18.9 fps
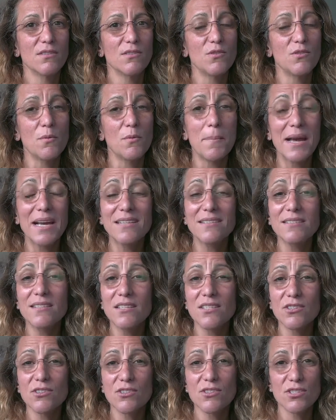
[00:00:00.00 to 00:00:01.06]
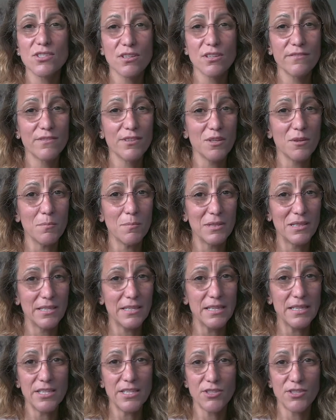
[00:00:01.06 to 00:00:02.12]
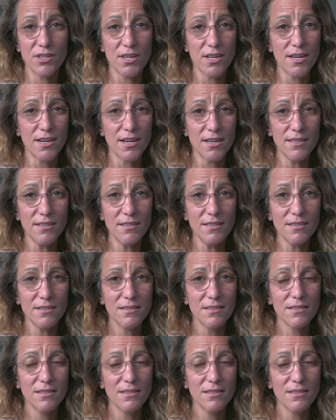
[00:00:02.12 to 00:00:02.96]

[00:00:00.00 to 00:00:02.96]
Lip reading: you abandon yourself completely to God,